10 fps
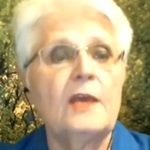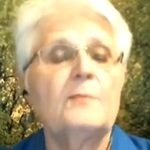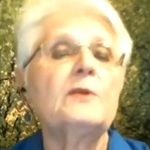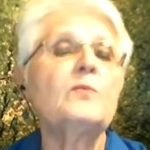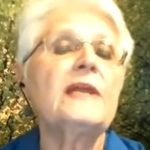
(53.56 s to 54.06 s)

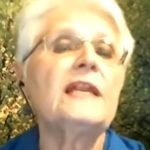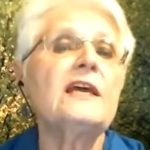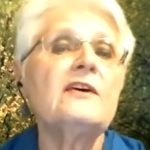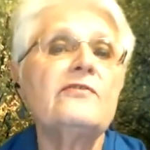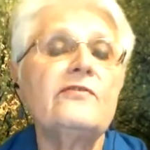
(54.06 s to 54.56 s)
But we
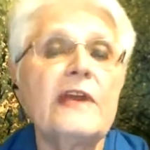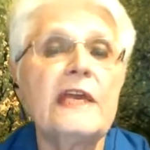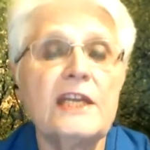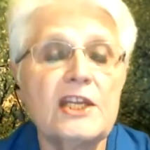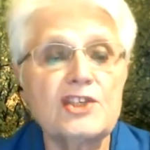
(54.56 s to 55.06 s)
live
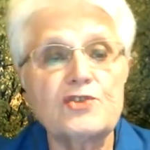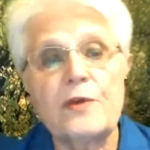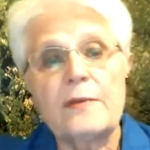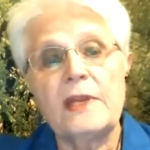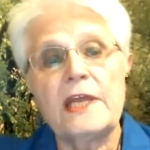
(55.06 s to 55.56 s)
in an
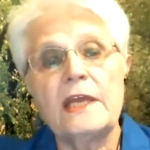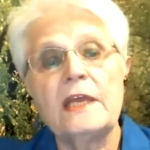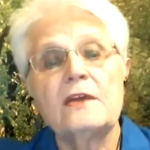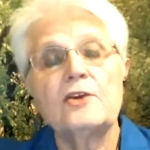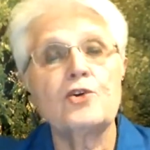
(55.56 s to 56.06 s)
extremely
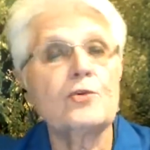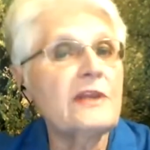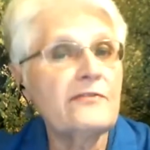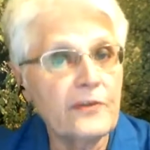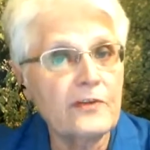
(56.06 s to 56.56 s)

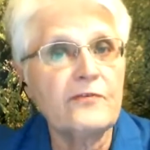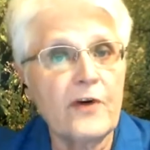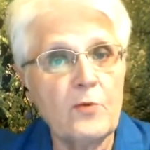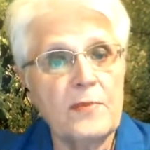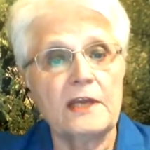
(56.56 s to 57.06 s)

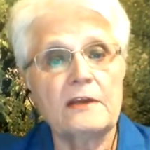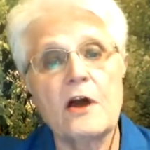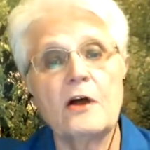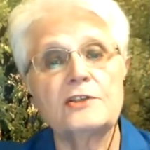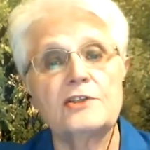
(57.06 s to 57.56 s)
grief-phobic
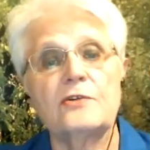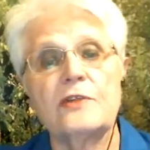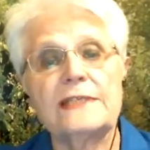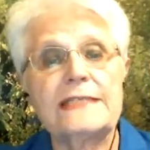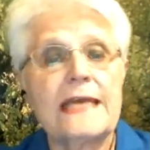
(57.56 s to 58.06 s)
culture
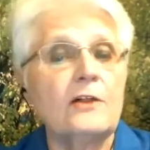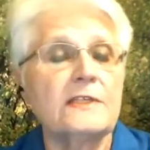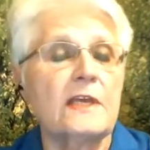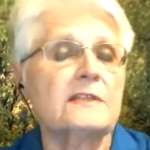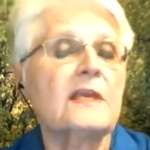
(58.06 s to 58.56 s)
that
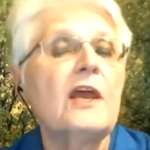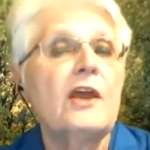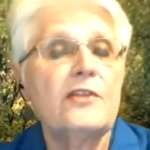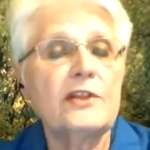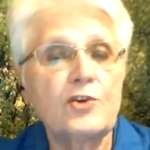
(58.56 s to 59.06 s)
tells us
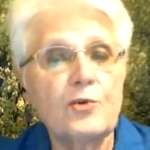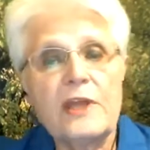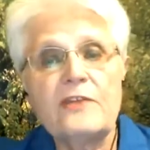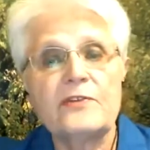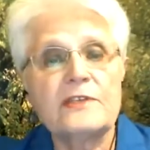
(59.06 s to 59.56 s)
that
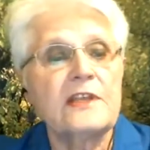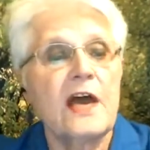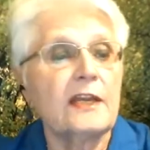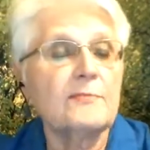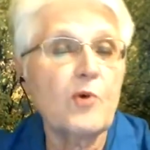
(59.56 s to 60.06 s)
grief is
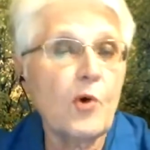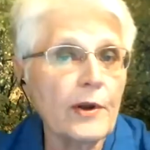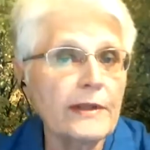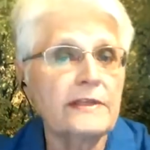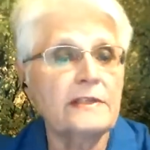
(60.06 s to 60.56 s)
not
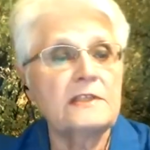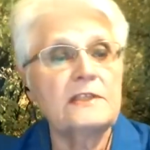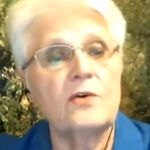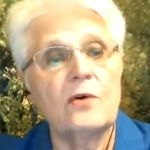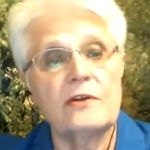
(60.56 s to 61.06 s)

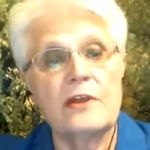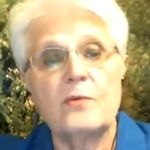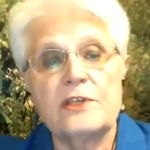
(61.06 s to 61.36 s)
important, or that we